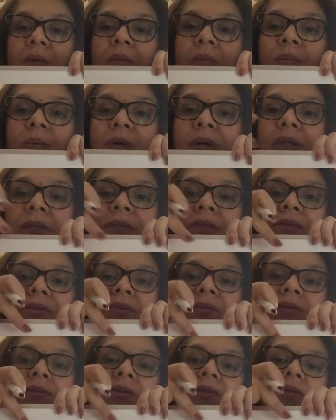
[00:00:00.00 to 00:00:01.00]
1,
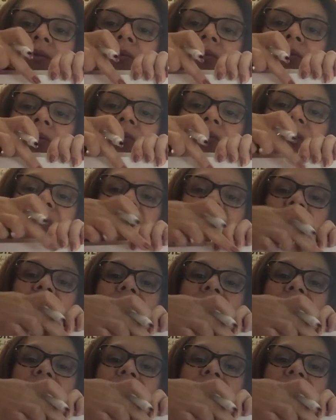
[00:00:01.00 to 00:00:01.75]
2, 3,